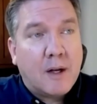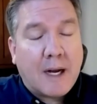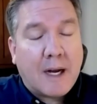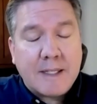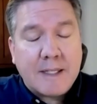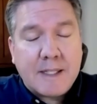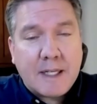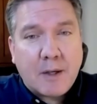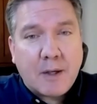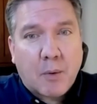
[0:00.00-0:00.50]

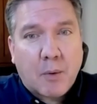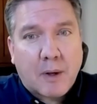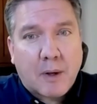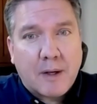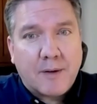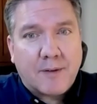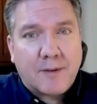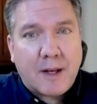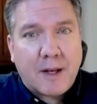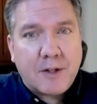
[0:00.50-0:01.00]
IT
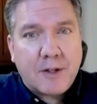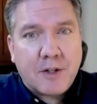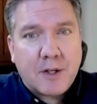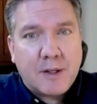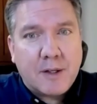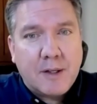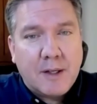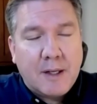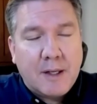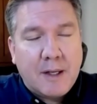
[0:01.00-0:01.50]

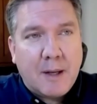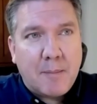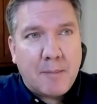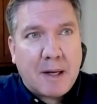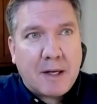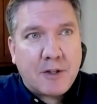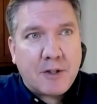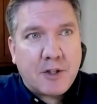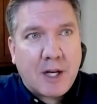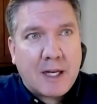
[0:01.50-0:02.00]
organization it
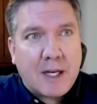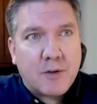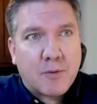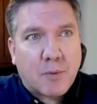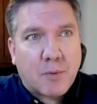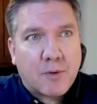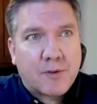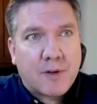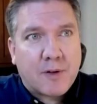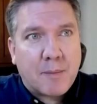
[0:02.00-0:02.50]
may change
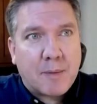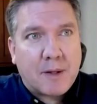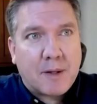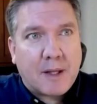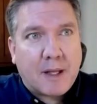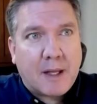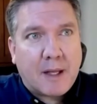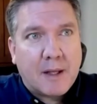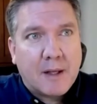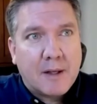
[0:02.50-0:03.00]
where some of
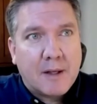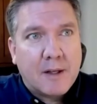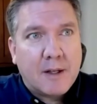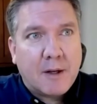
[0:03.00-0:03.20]
the